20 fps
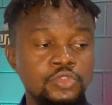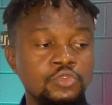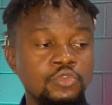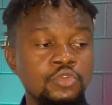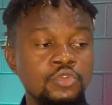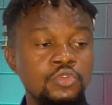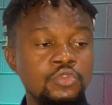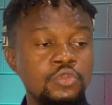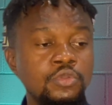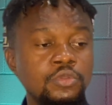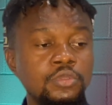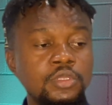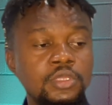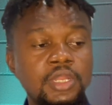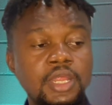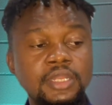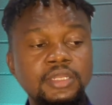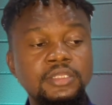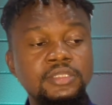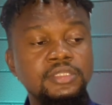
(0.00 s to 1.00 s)
So you
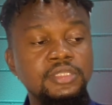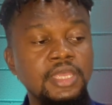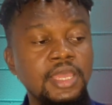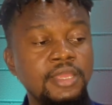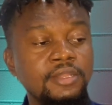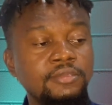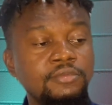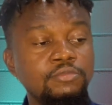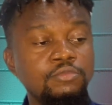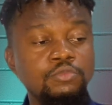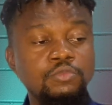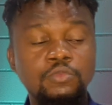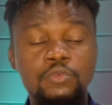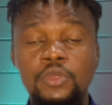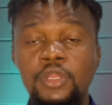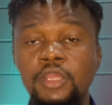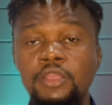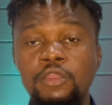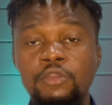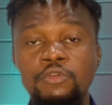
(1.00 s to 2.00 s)
either decide
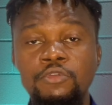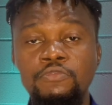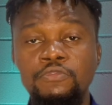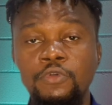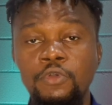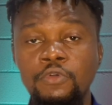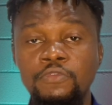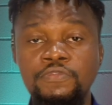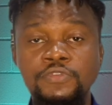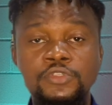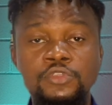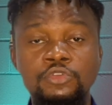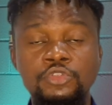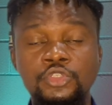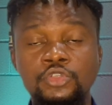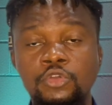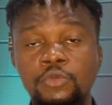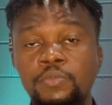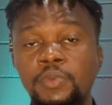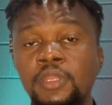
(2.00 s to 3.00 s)
whether you're going for office or
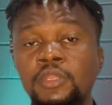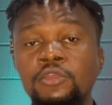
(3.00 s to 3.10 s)
shop,